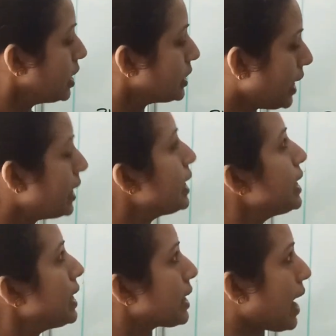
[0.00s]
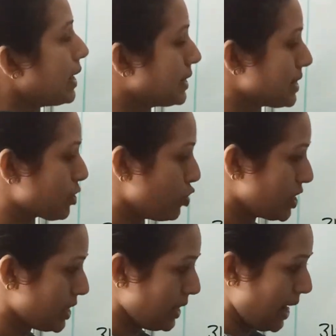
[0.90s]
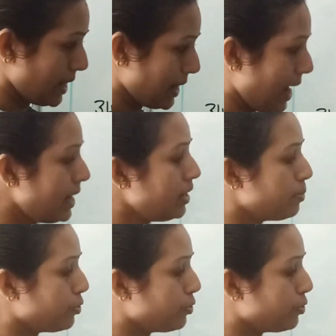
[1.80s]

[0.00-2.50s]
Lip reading: then write this question again.